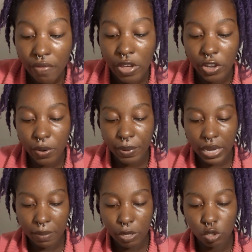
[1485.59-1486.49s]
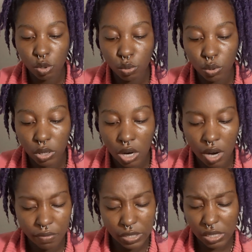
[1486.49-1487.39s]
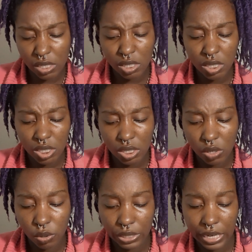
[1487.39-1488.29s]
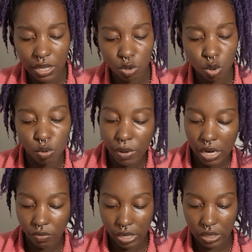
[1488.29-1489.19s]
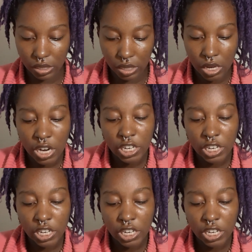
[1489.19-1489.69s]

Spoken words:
that you're becoming too covetous or taking too many risks.